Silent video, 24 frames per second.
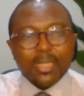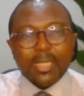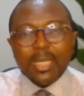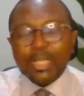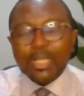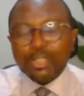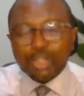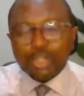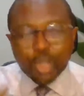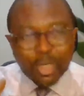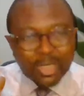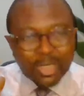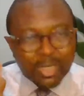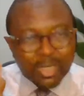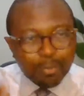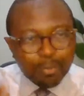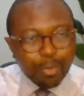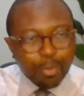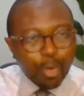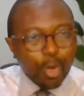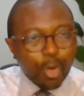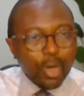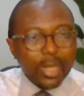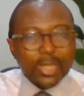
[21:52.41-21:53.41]
a turning
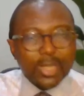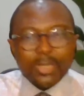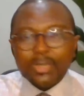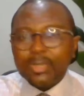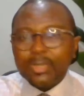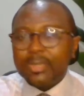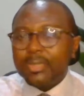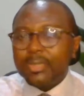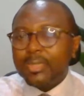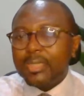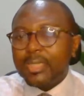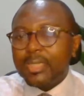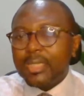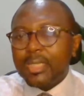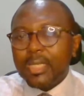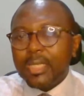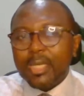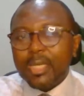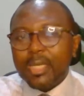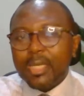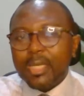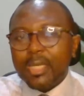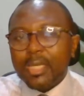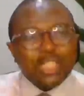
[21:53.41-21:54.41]
point,
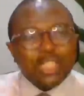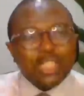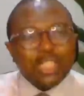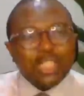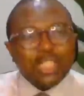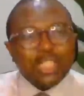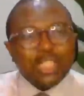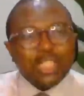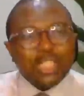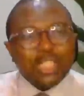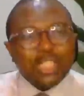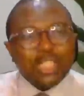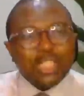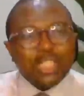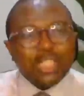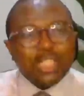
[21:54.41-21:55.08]
leadership skills.